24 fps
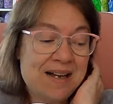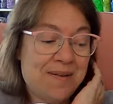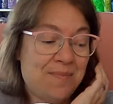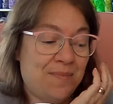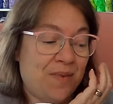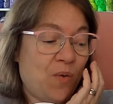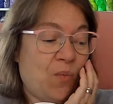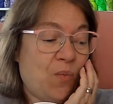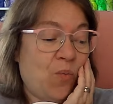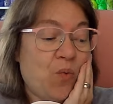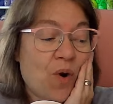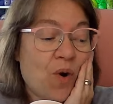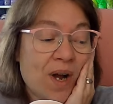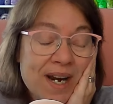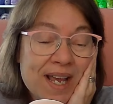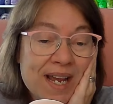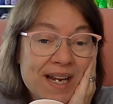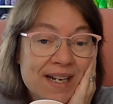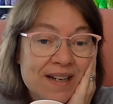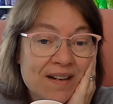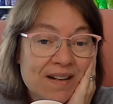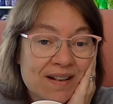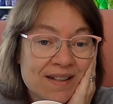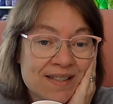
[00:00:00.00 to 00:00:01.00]
What I
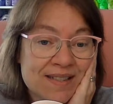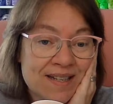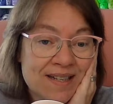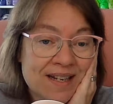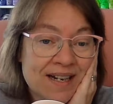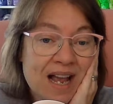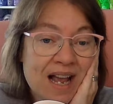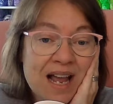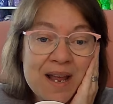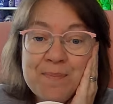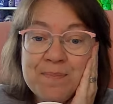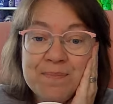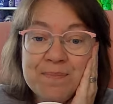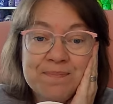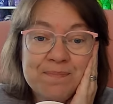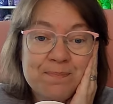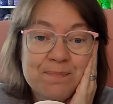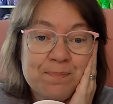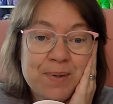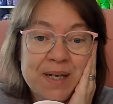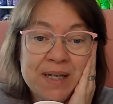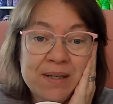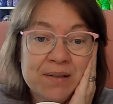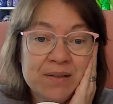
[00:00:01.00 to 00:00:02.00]
got done, I
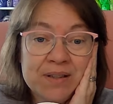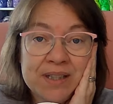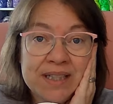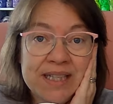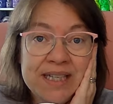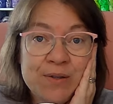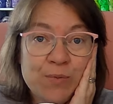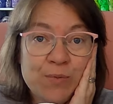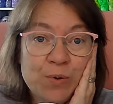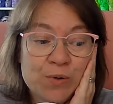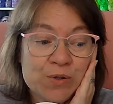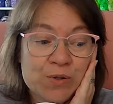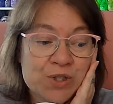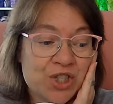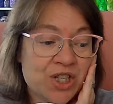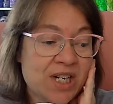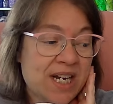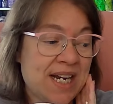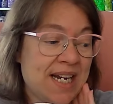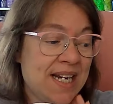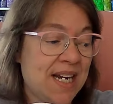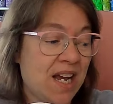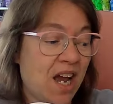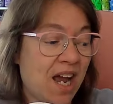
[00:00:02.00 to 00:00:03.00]
barely crocheted.